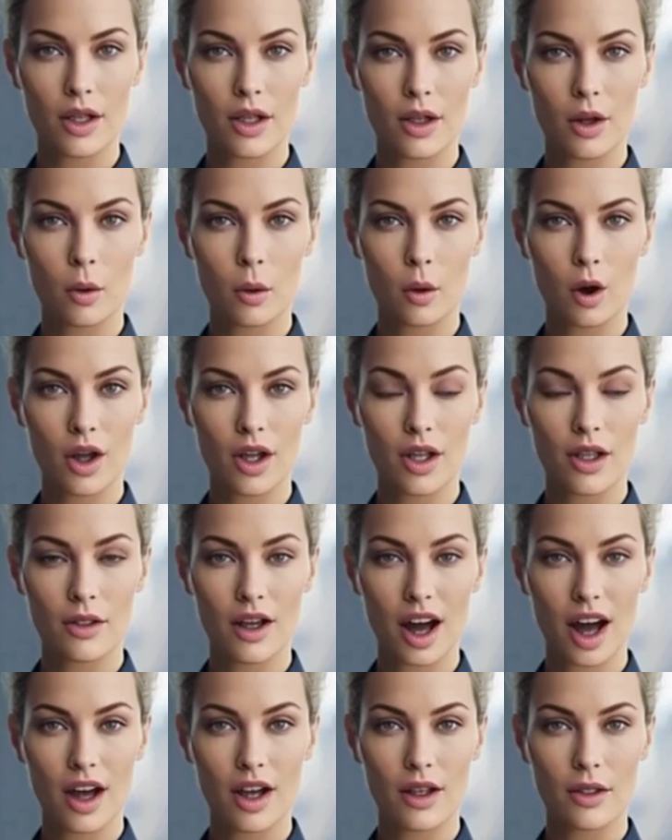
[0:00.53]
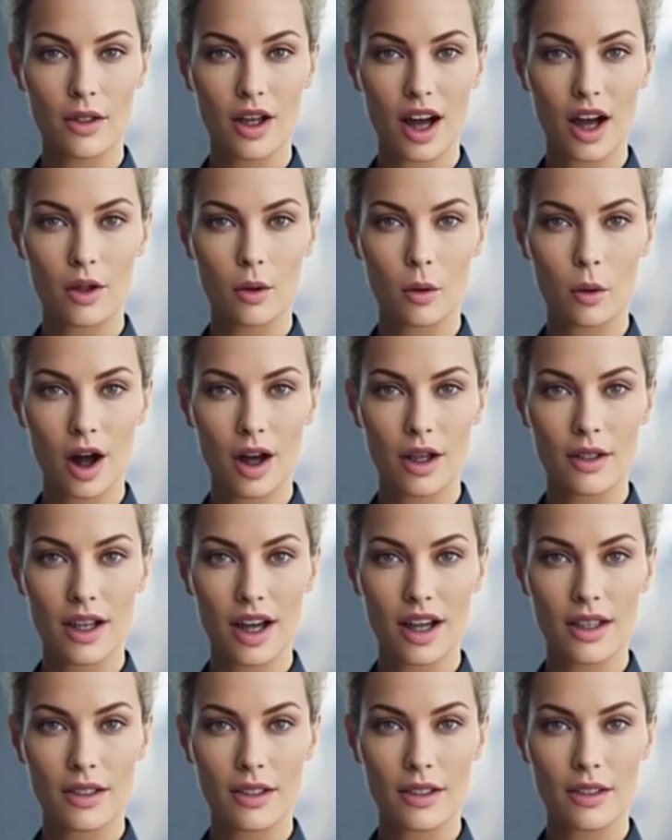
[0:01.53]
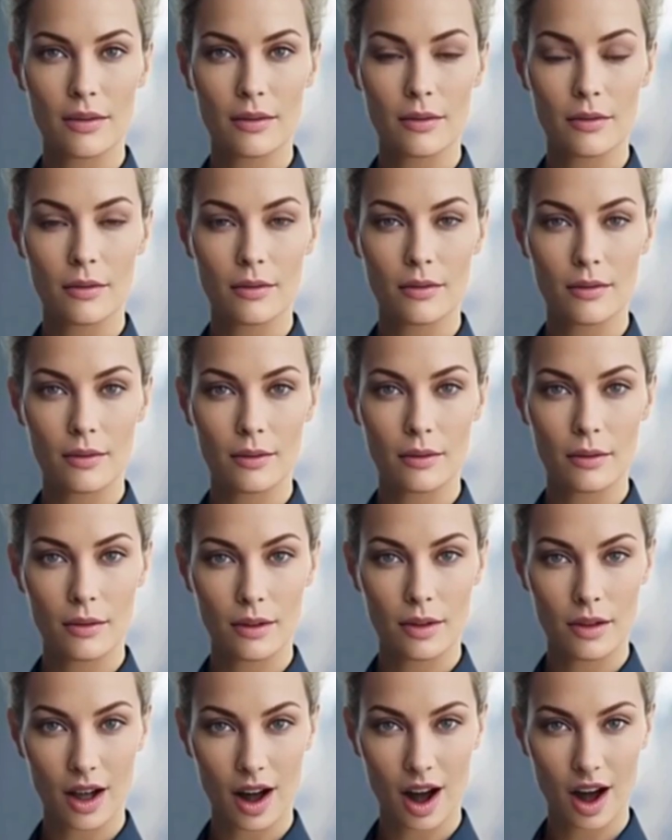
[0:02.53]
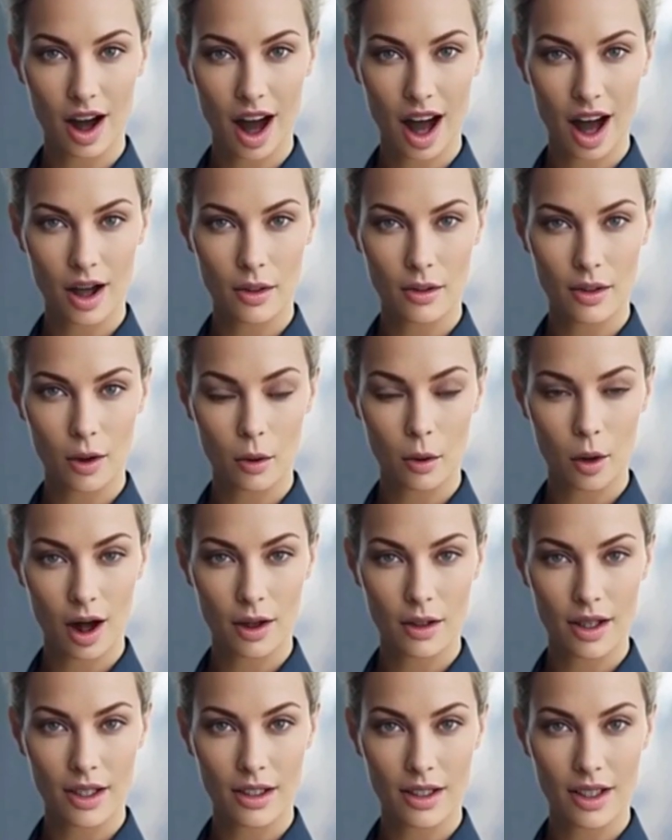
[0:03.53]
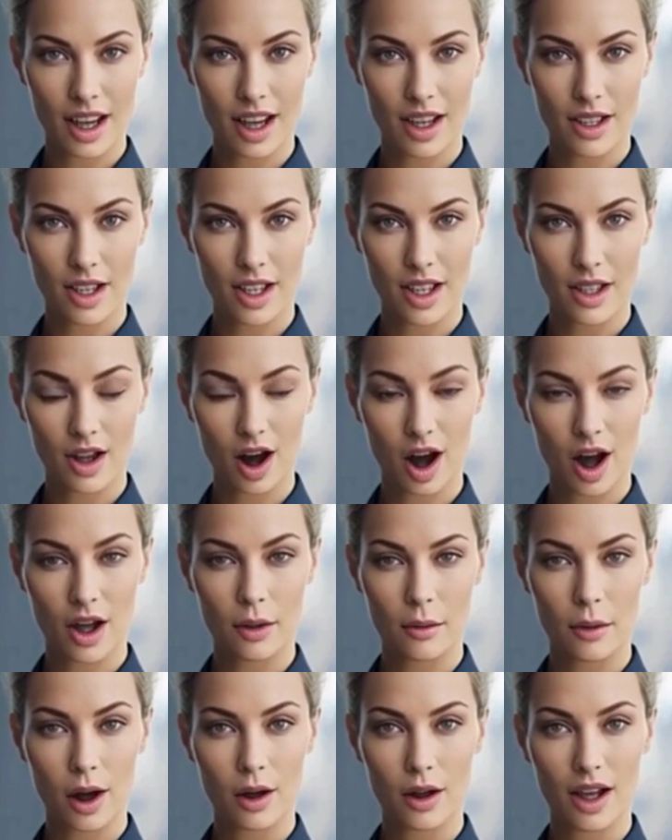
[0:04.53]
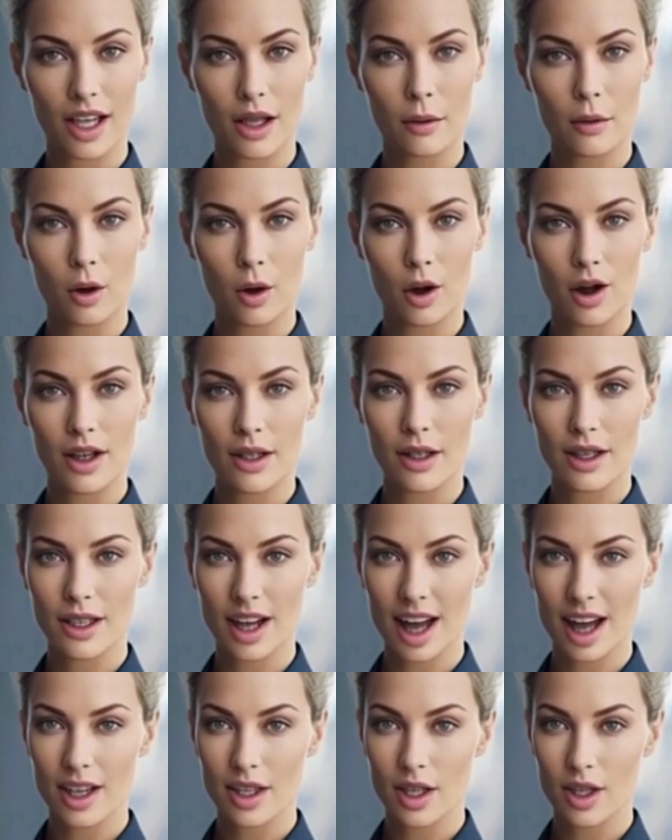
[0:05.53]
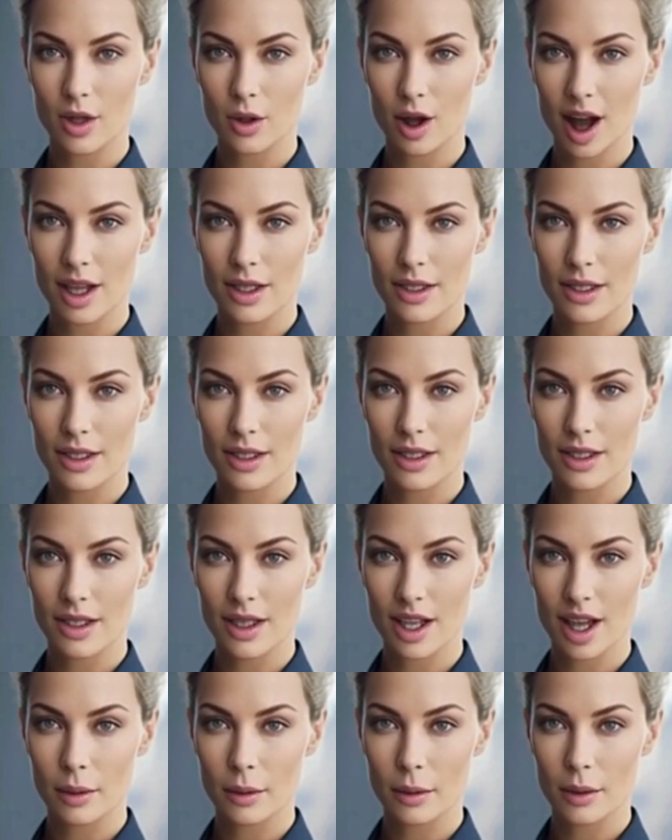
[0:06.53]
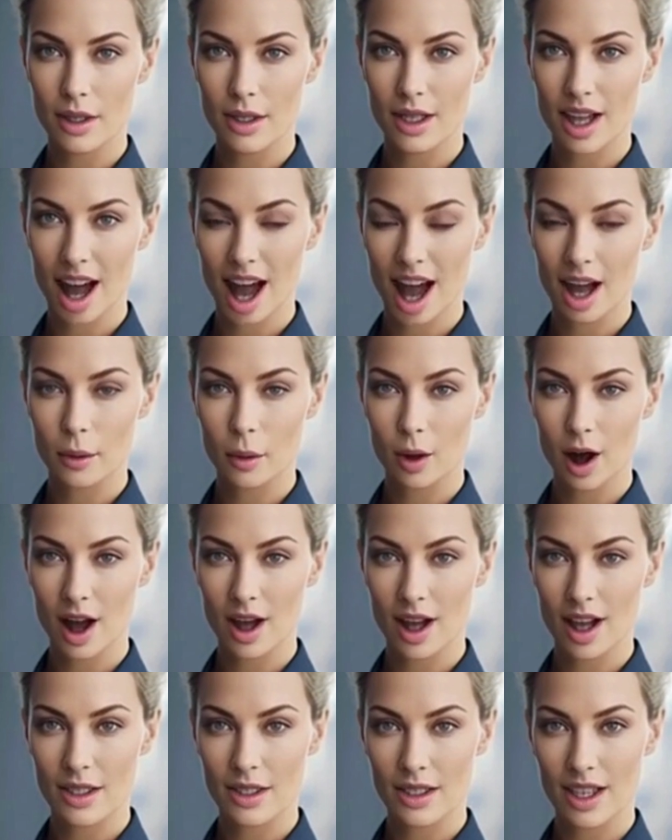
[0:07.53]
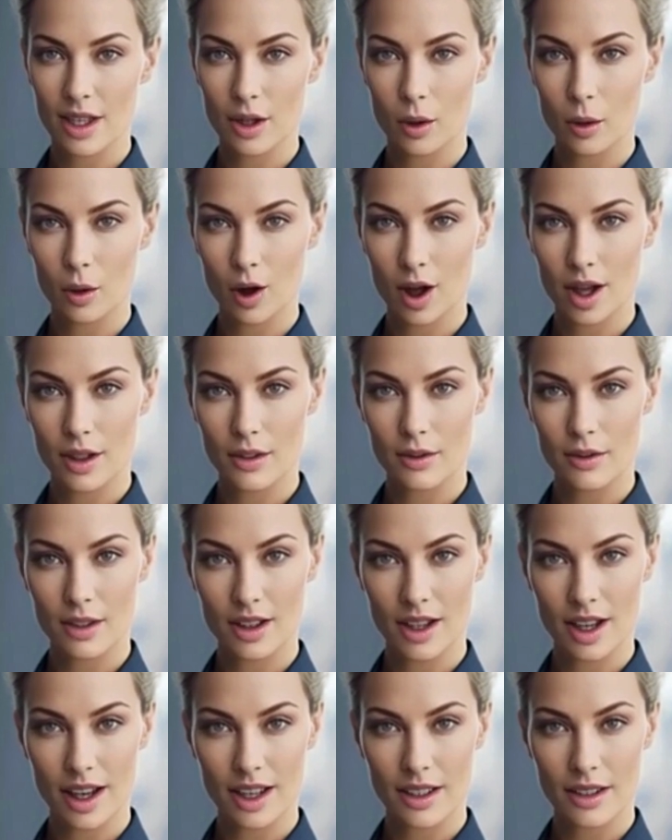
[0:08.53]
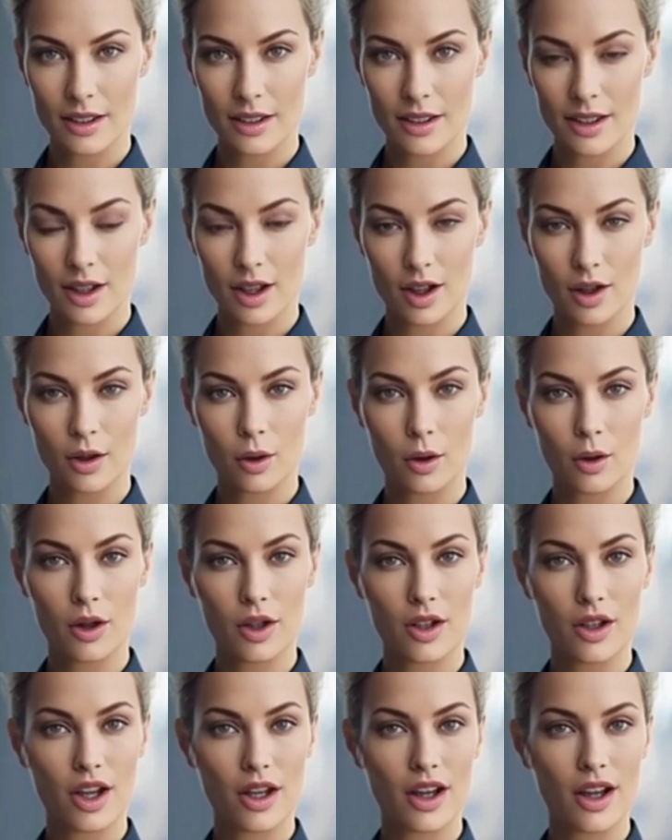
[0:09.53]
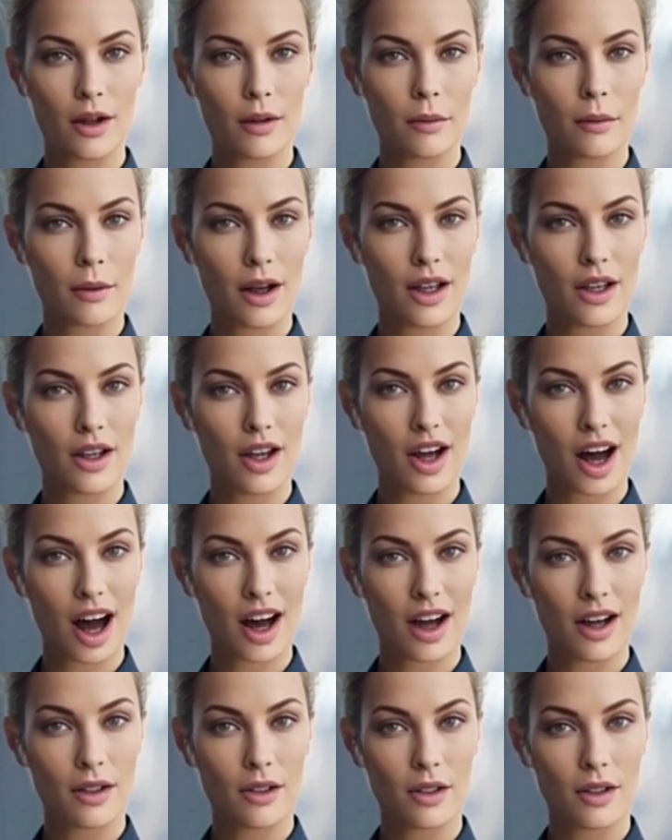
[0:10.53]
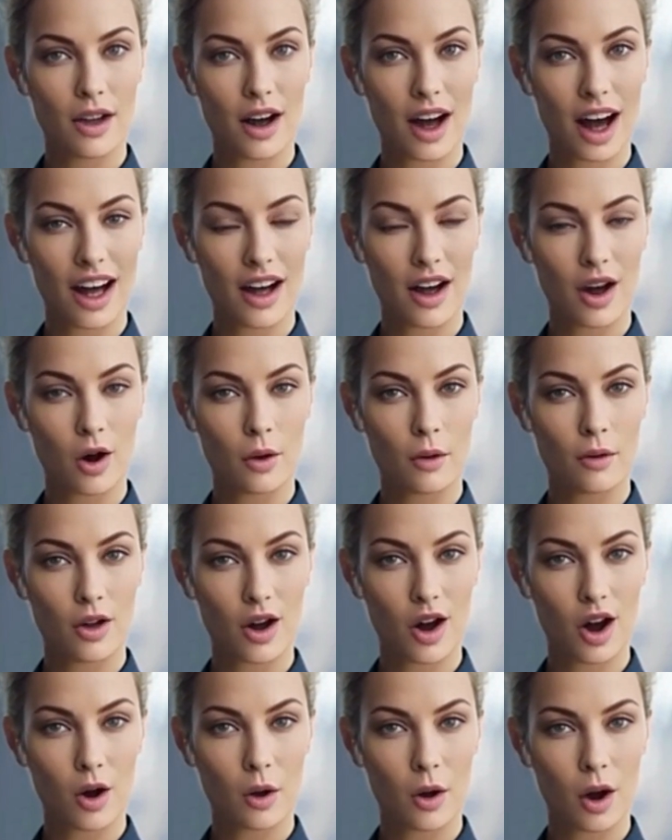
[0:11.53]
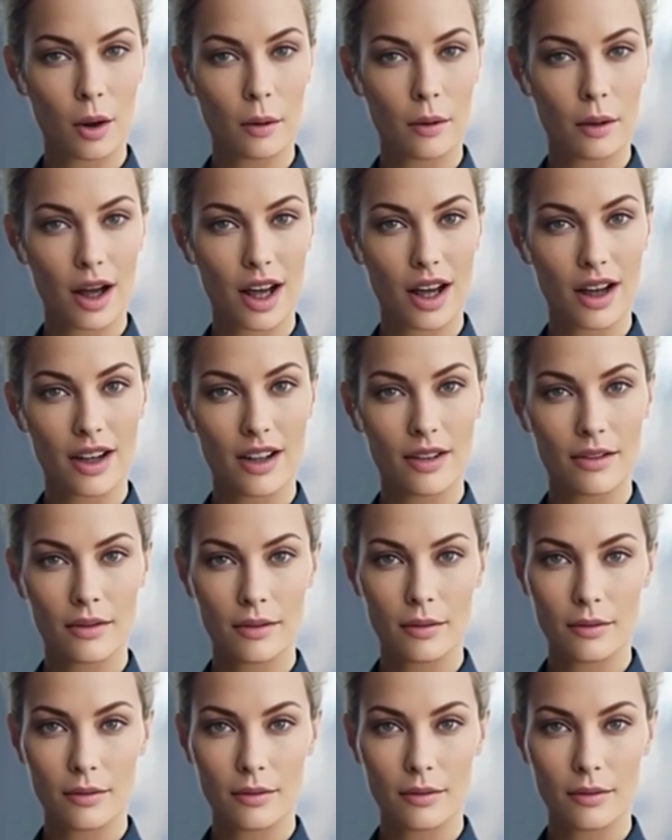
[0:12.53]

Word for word: to the world of health and wellness. Our health and wellness niche is all about exploring the latest trends, tips, and products in the world of fitness, nutrition, mental health, and overall well being.